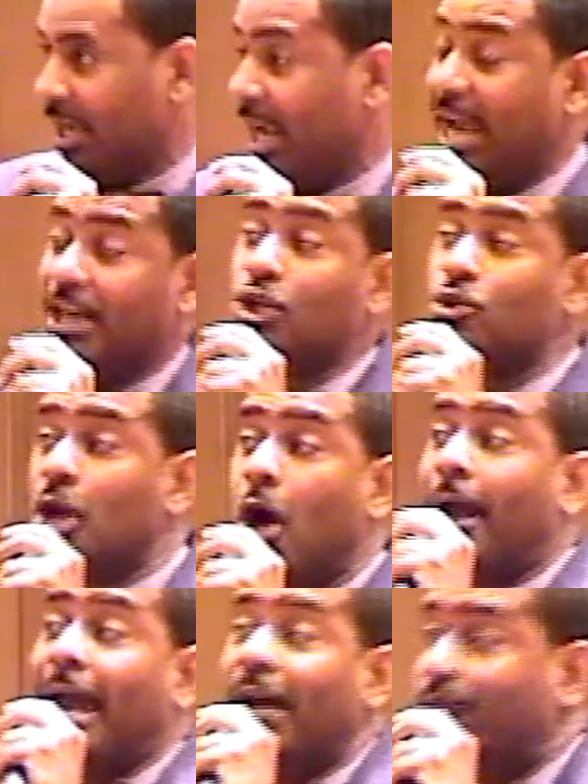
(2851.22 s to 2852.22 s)
and you know
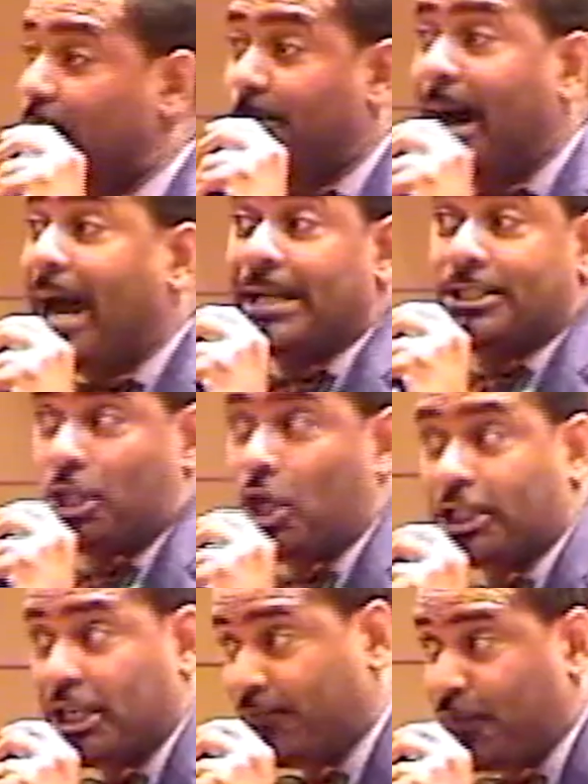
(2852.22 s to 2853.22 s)
everybody's
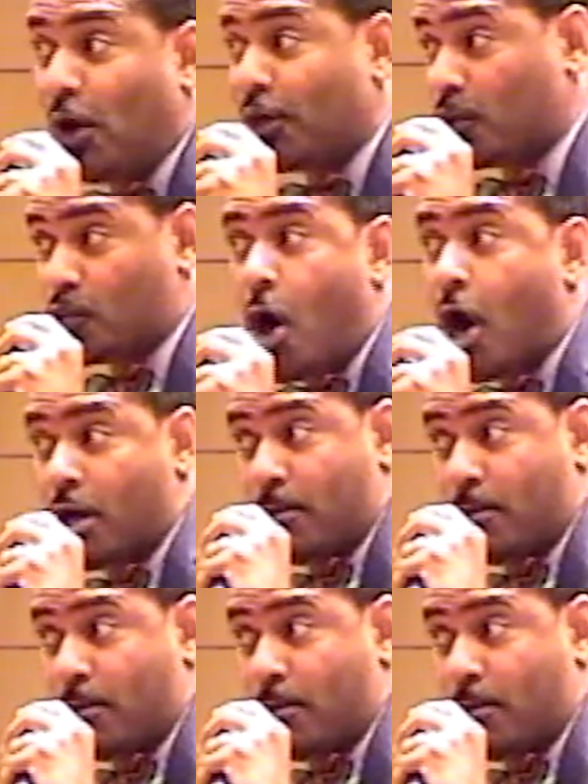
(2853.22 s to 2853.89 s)
looking for the royal